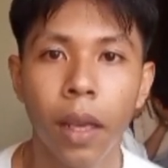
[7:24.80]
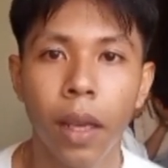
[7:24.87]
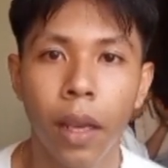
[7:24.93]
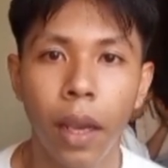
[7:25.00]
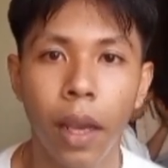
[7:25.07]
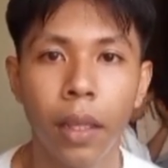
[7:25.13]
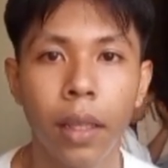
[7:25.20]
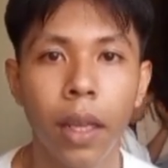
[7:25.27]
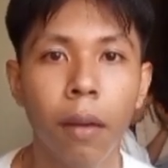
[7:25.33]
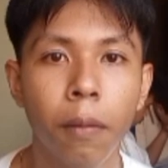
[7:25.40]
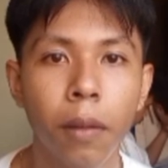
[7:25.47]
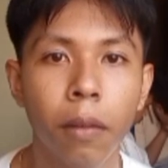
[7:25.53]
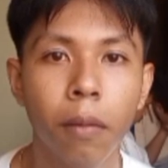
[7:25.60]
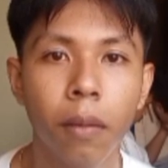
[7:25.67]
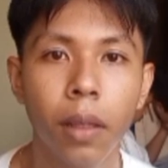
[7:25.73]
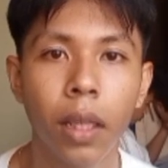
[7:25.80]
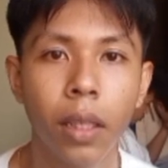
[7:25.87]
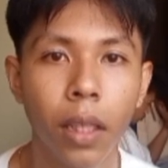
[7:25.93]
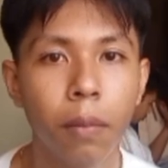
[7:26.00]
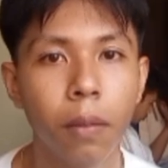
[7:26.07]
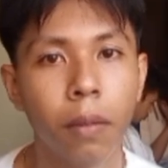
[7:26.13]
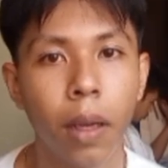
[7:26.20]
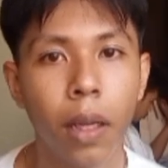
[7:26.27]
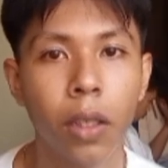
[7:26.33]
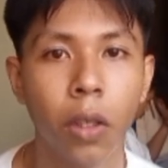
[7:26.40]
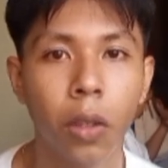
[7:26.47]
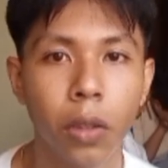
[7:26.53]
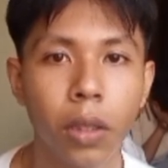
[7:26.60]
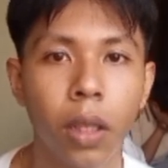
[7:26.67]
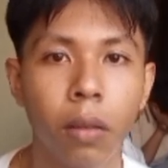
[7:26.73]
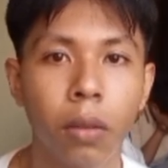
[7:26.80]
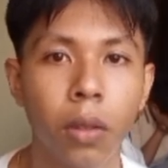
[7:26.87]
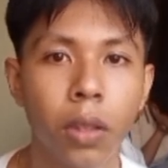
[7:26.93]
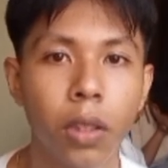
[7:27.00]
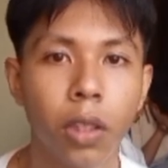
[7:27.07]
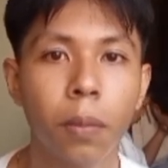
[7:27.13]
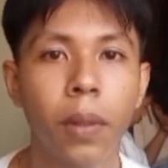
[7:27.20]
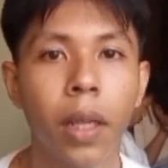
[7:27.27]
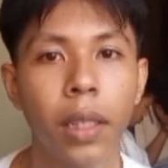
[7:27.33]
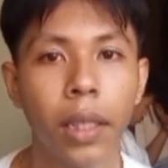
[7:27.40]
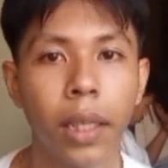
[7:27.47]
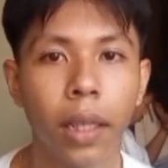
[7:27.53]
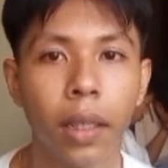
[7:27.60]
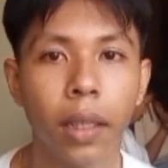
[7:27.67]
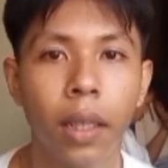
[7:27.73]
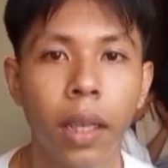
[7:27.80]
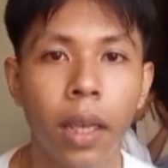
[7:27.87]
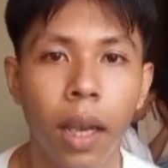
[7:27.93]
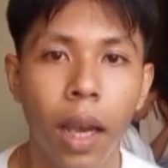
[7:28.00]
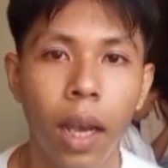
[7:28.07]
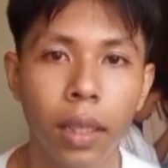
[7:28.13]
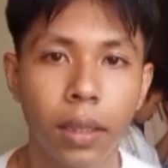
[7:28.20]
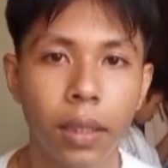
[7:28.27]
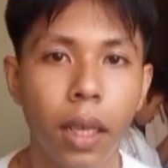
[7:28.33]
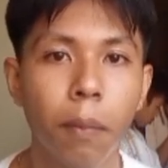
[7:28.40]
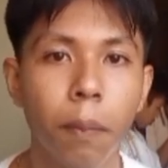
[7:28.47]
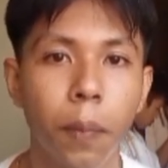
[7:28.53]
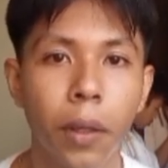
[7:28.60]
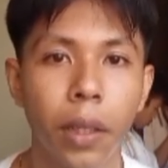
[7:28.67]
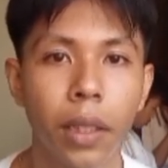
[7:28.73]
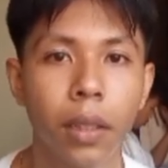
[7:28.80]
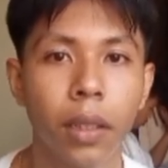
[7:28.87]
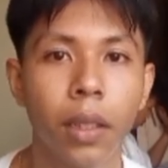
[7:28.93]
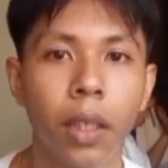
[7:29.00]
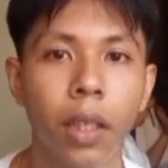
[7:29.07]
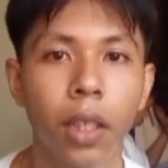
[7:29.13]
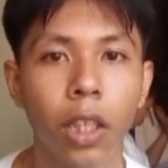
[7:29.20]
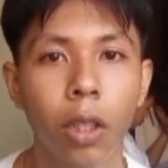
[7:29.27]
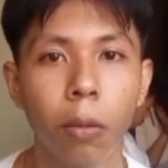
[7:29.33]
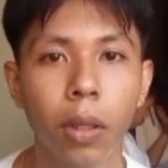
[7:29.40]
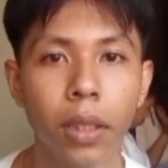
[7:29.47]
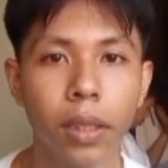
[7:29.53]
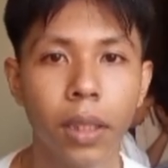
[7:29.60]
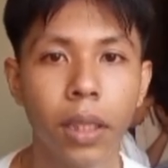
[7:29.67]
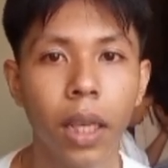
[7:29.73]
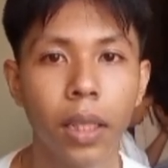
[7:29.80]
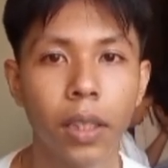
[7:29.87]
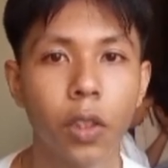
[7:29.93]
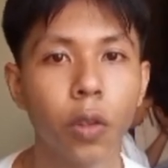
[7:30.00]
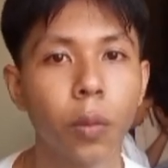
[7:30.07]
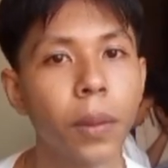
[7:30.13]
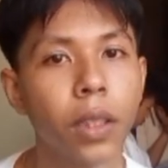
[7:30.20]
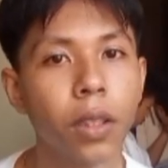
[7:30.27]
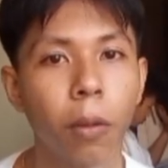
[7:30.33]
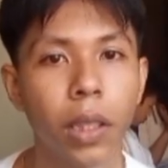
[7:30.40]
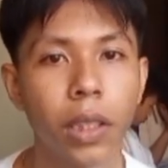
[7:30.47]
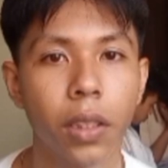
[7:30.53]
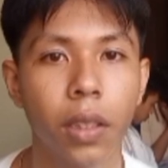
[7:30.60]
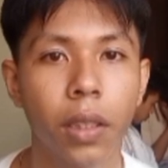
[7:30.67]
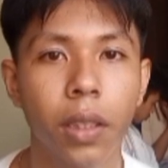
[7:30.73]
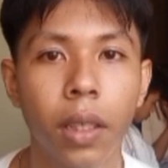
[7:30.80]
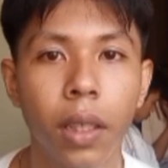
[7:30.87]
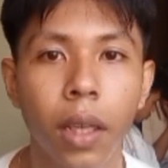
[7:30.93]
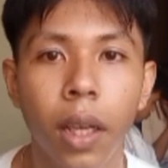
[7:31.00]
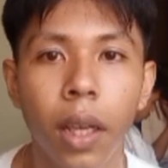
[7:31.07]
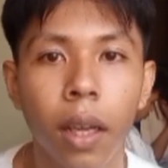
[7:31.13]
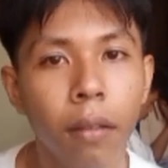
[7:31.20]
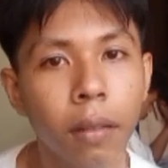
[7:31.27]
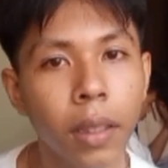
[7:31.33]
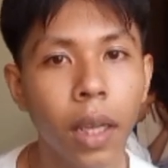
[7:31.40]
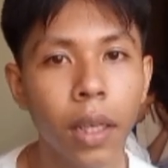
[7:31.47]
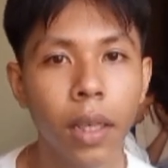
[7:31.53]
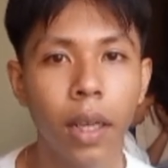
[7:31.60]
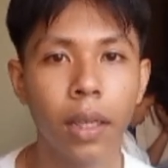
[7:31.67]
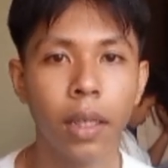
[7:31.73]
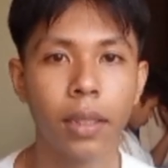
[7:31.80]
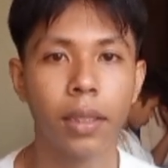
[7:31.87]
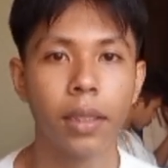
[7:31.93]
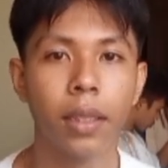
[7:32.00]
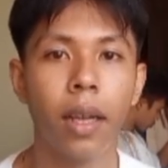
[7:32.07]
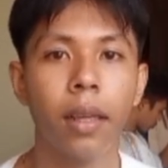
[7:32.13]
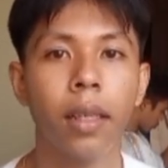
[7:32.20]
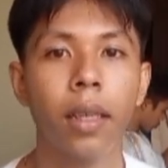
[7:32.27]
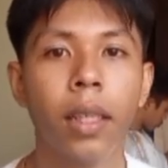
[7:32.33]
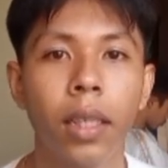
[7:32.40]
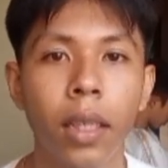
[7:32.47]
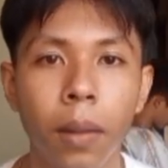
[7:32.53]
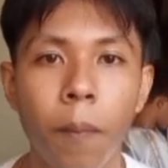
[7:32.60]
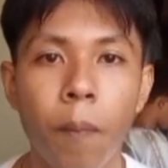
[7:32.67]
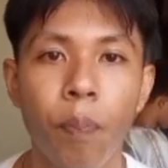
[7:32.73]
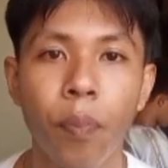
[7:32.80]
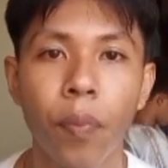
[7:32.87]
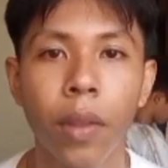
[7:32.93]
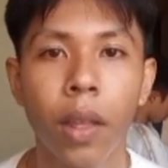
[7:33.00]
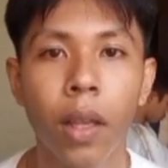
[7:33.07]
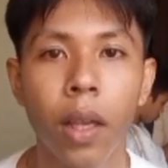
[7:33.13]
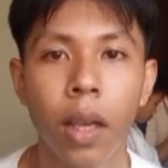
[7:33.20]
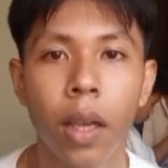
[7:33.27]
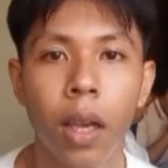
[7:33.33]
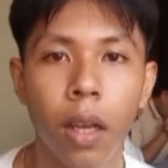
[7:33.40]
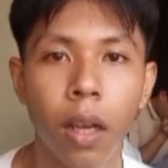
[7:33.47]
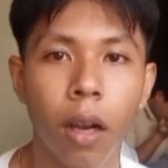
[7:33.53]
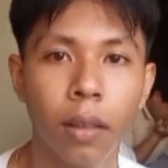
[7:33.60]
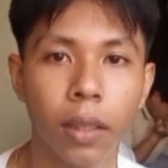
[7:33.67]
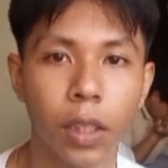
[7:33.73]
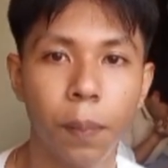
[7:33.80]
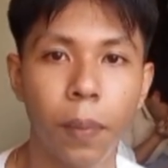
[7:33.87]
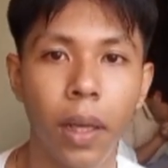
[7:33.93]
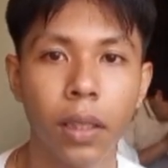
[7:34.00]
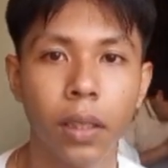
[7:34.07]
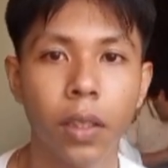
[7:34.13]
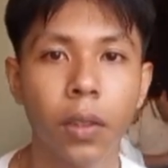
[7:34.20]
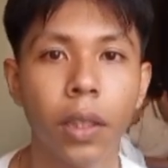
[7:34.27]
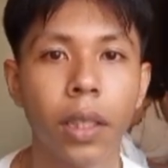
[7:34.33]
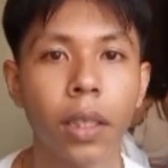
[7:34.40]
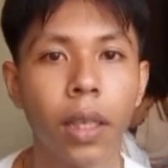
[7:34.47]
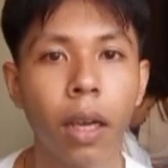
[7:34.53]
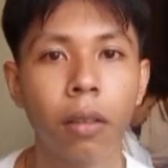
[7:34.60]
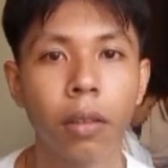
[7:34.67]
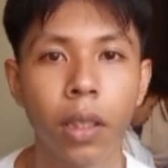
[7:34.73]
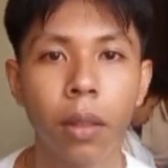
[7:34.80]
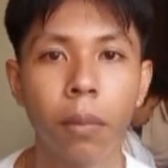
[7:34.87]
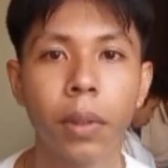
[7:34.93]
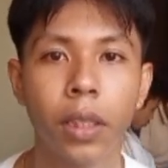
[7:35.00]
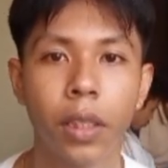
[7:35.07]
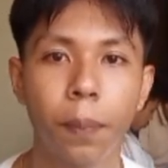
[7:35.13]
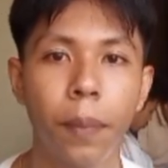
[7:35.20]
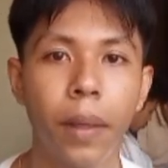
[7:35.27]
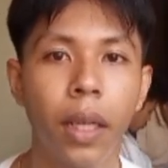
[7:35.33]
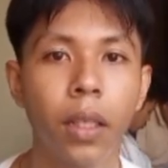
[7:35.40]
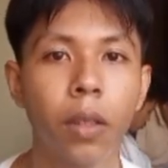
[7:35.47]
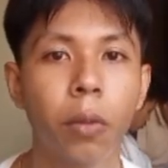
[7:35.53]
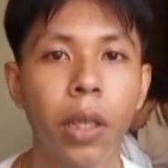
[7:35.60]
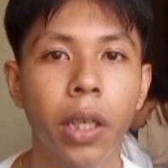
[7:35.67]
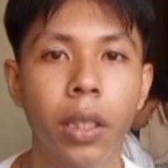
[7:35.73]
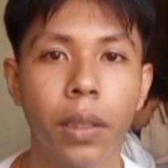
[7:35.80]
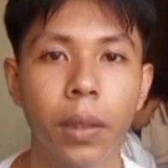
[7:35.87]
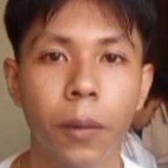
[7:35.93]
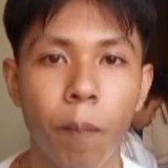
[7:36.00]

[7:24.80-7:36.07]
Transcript: And not everyone knows the rules of netiquette. At some point, you will see a stupid question with an unnecessarily long response to encounter misspelled words.